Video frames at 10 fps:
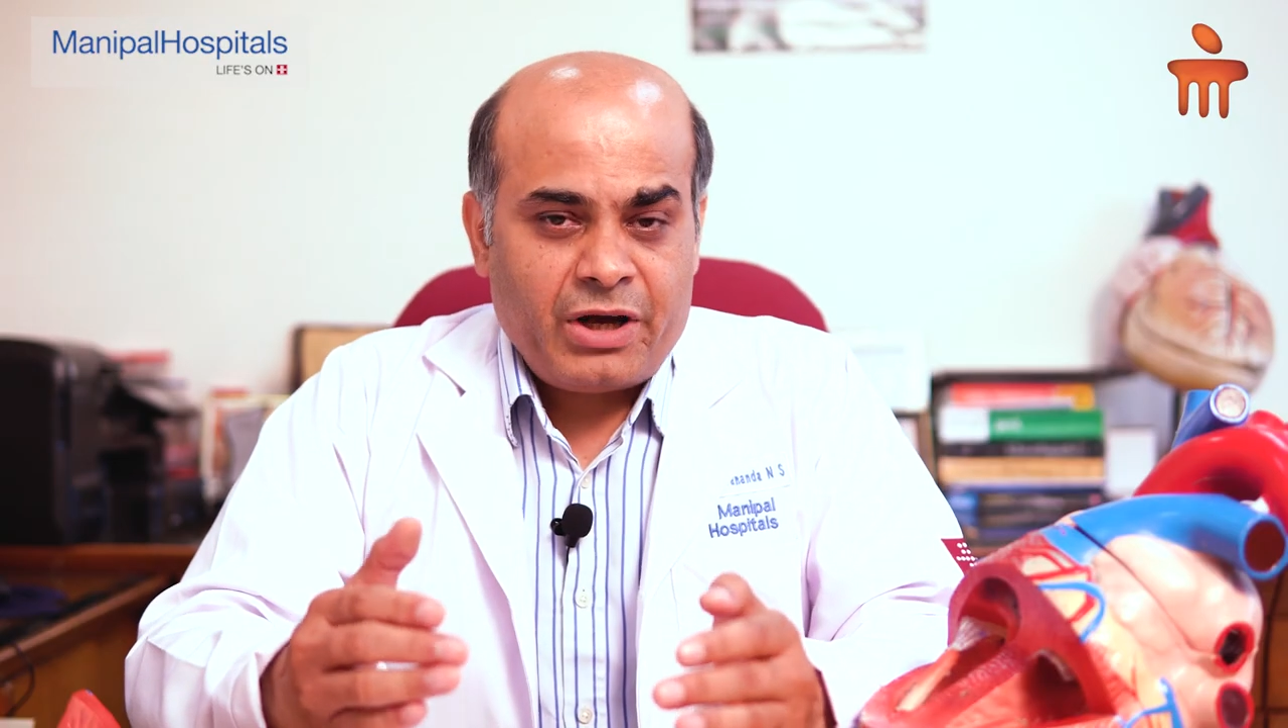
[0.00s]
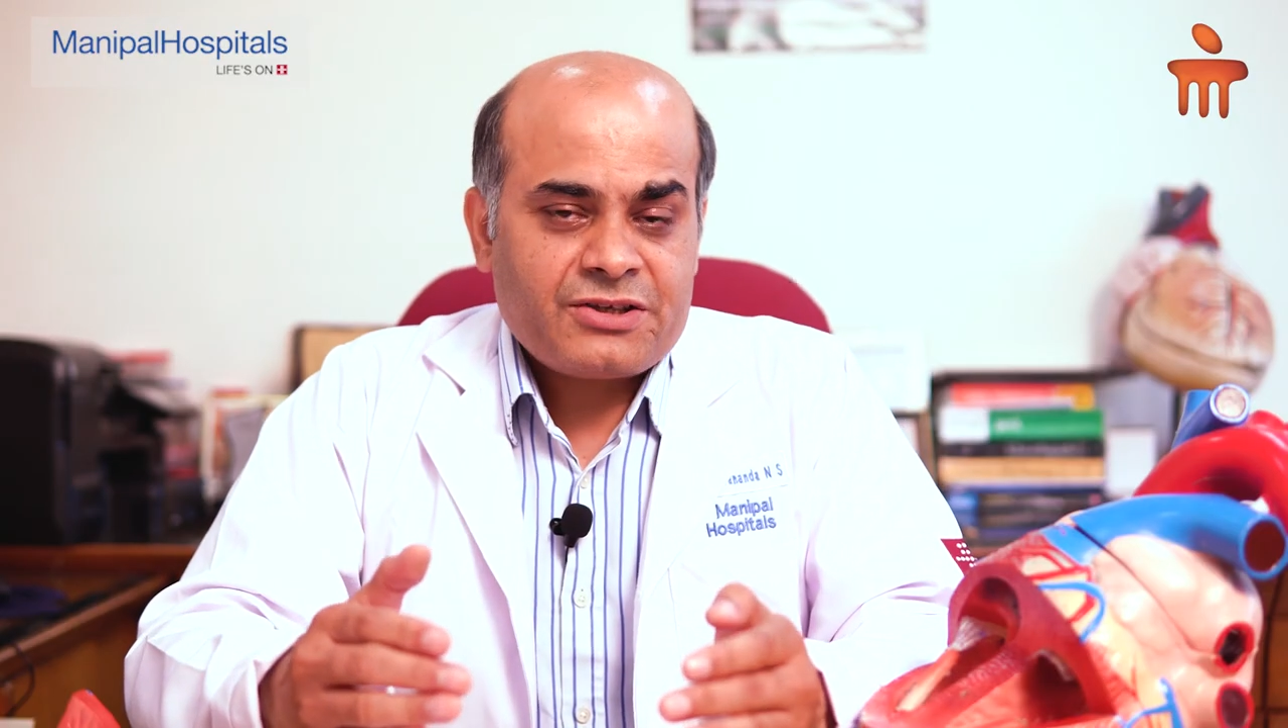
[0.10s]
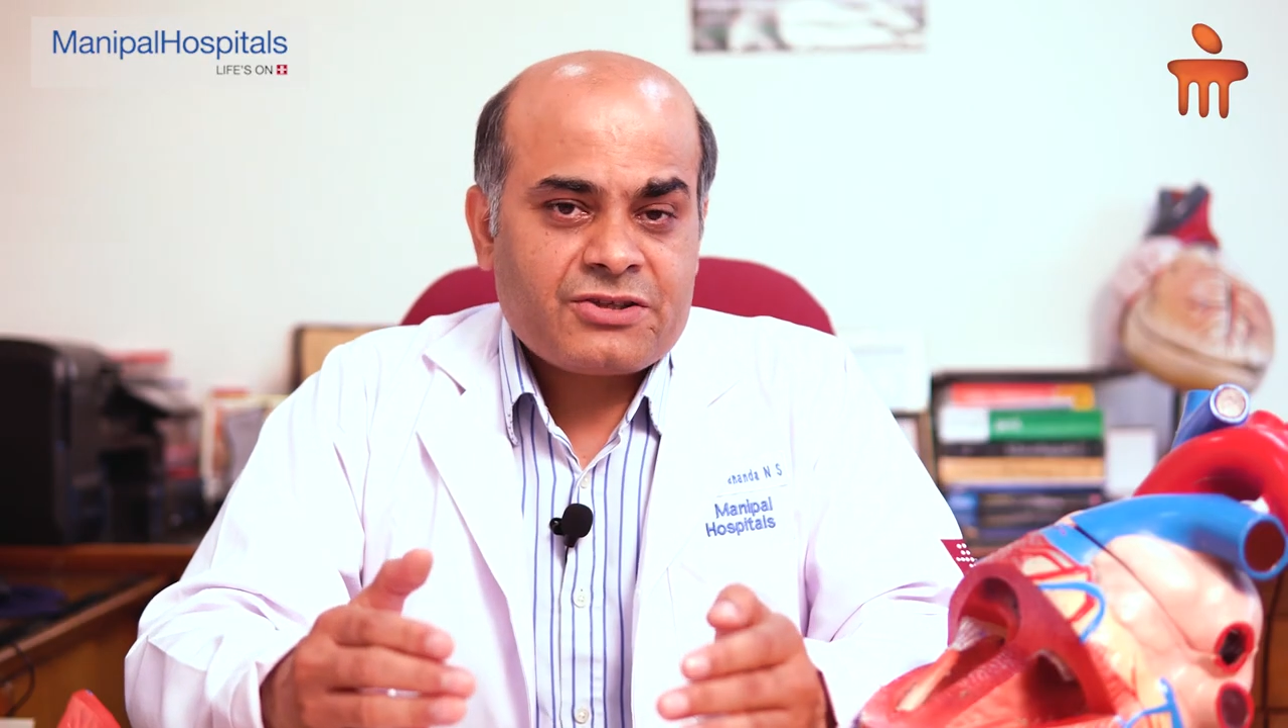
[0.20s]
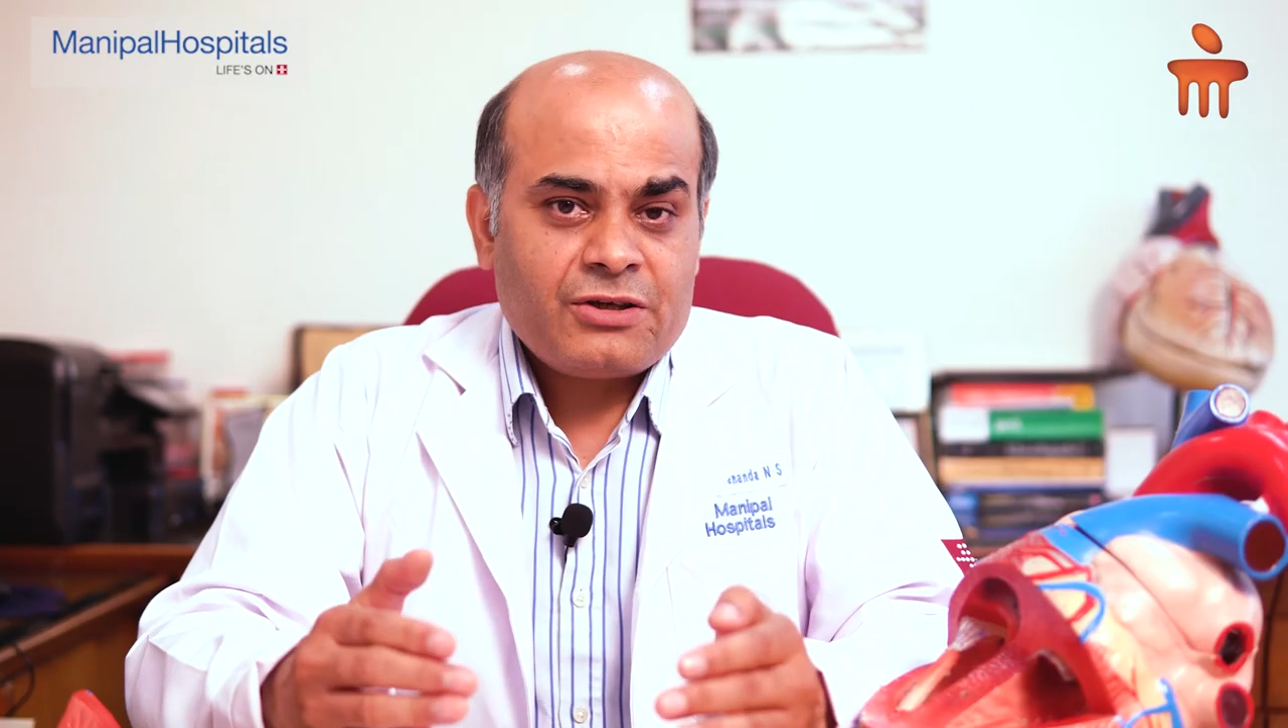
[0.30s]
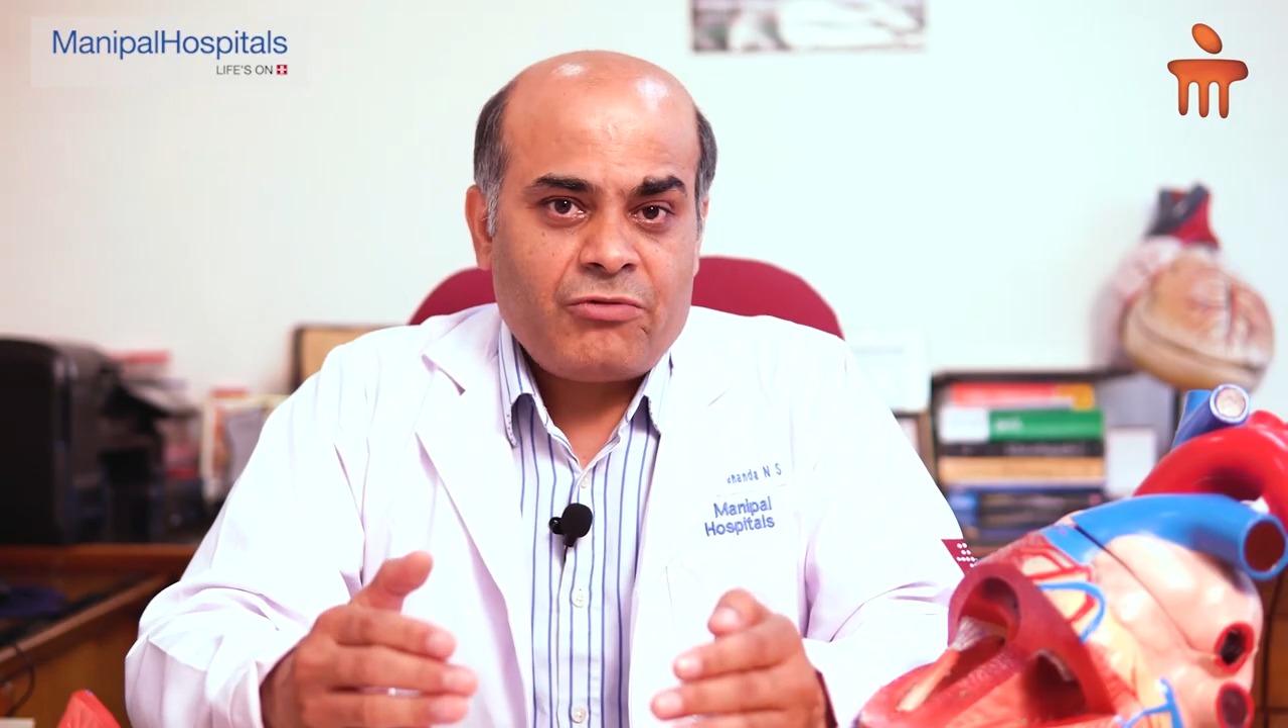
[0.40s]

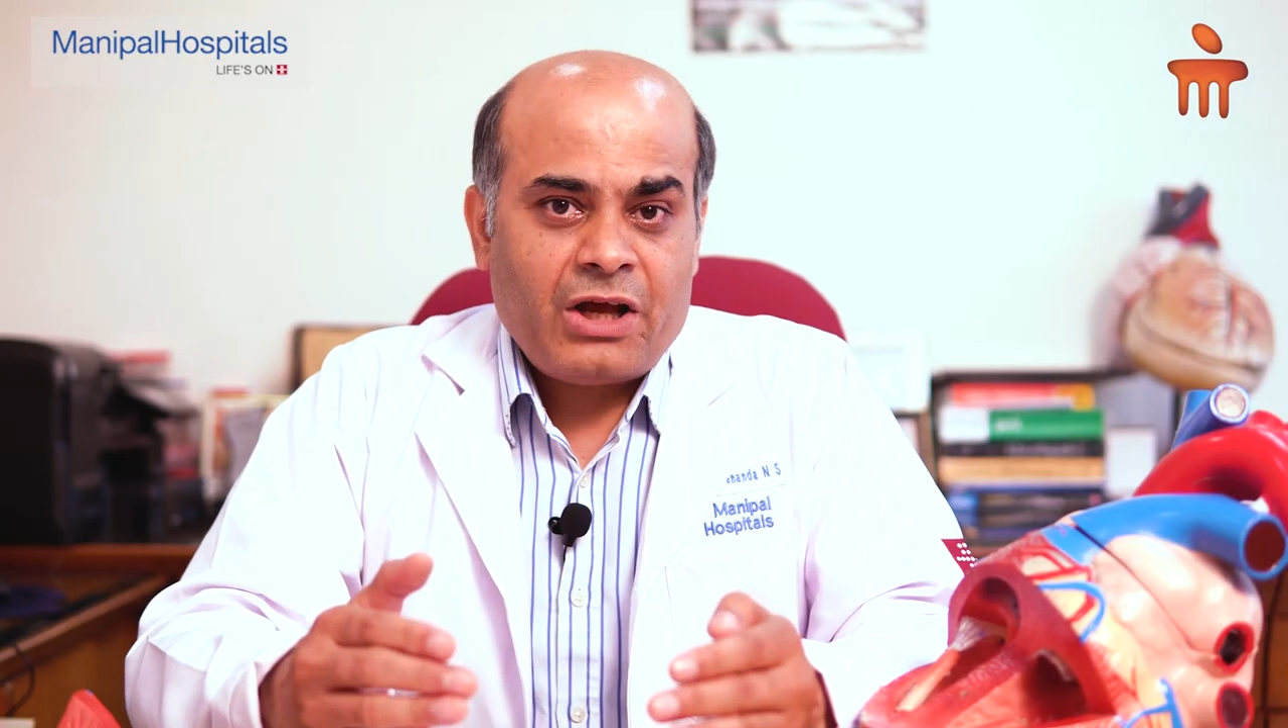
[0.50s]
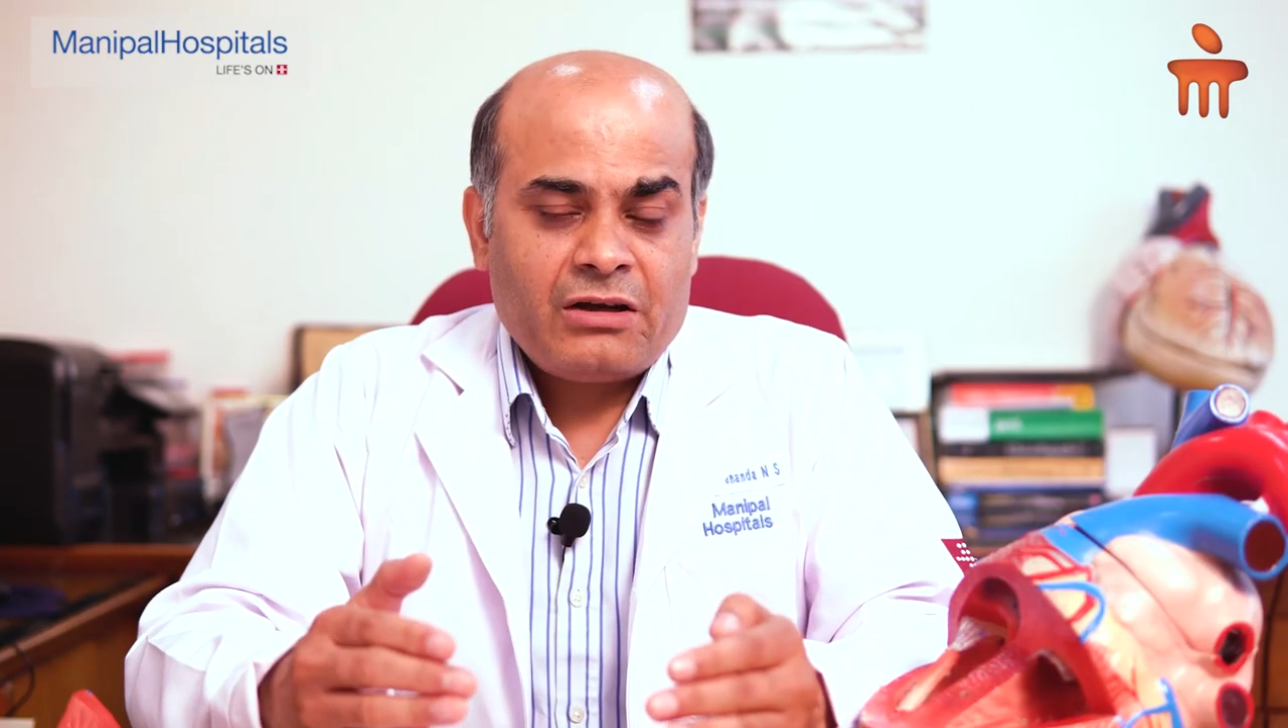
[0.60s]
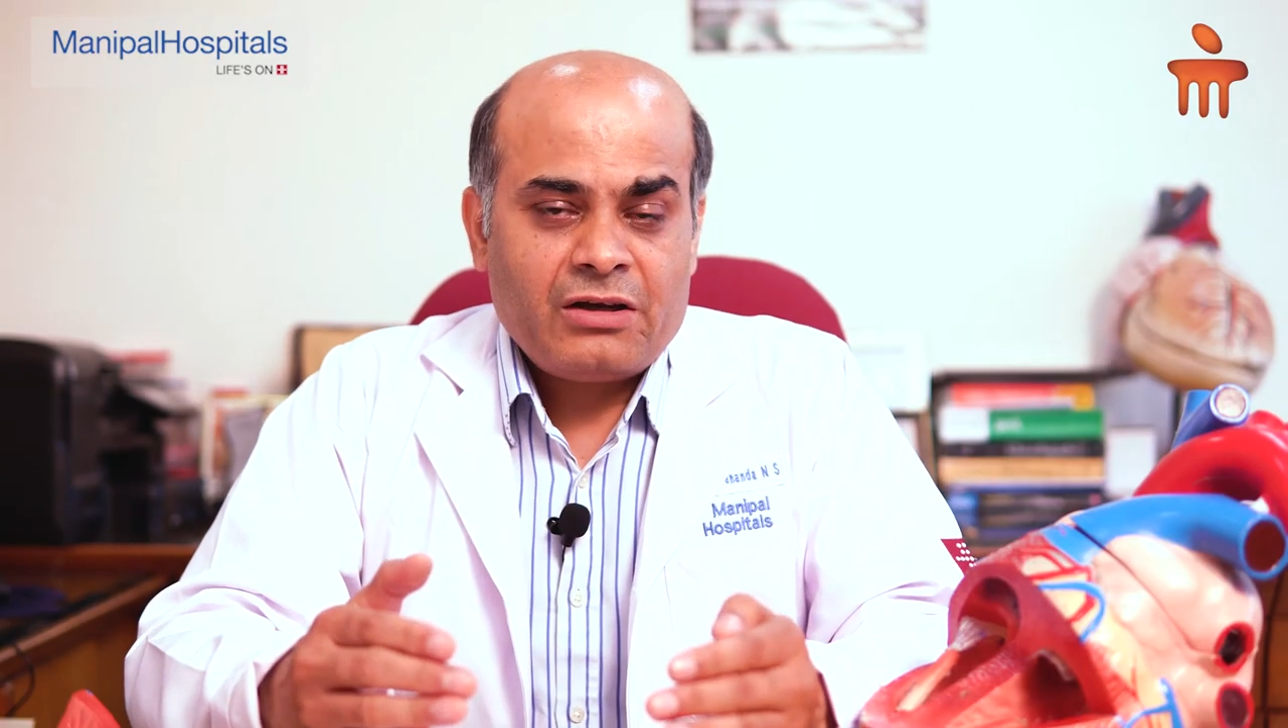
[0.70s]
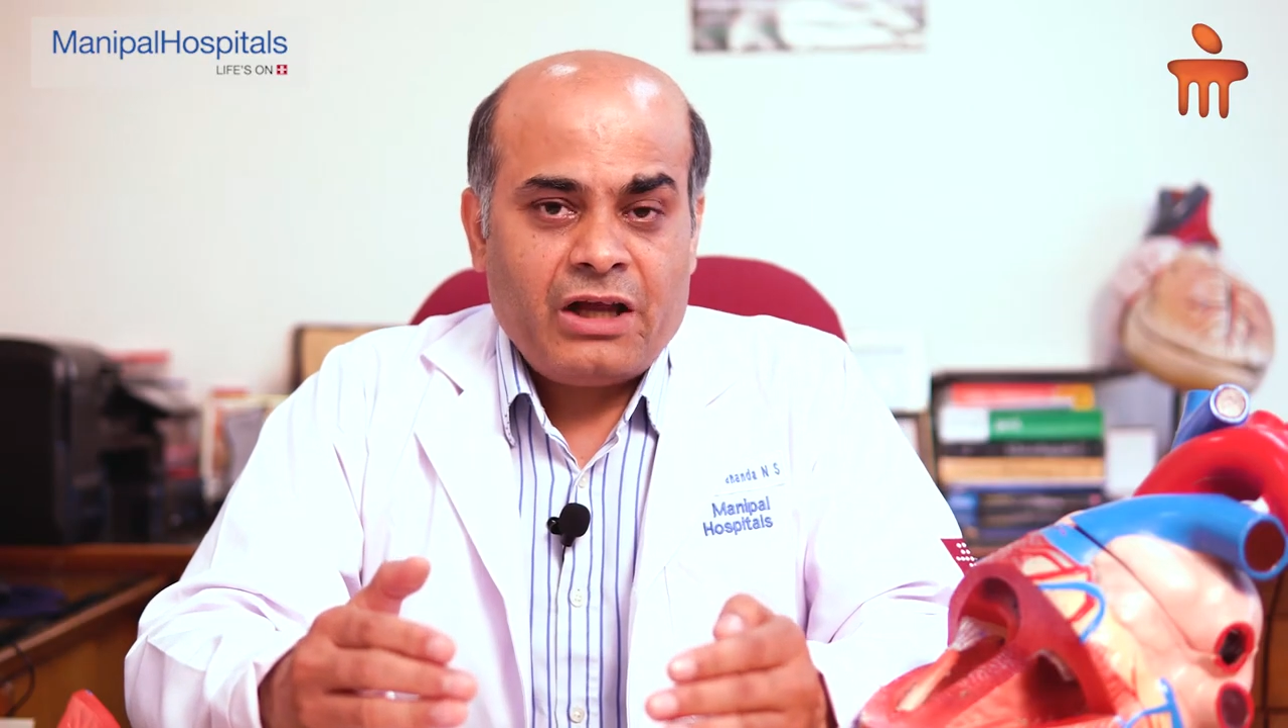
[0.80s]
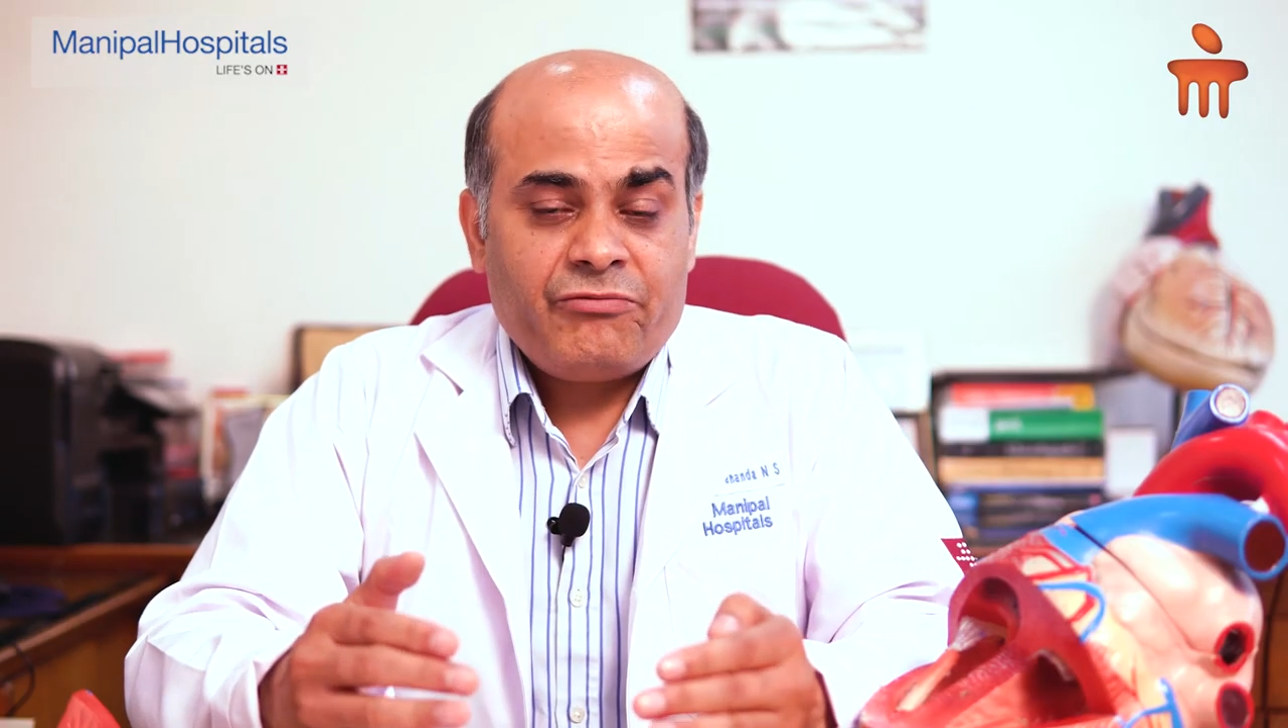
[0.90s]
mitral valve,